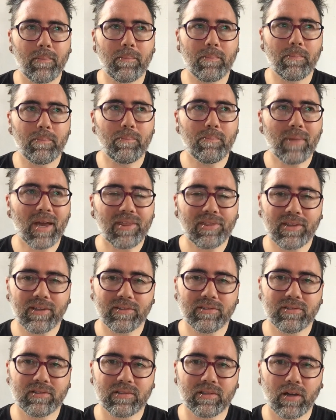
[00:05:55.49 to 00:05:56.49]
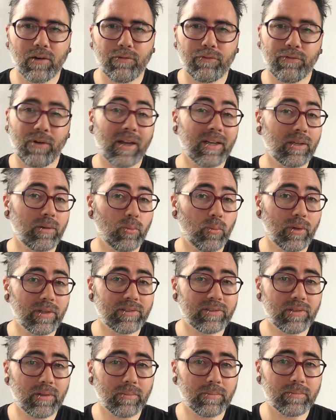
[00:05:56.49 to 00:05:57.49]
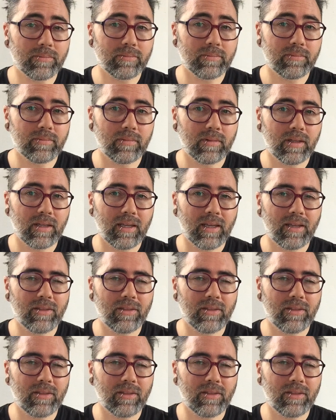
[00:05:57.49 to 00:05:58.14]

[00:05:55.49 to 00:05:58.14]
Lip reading: methods of finding wisdom,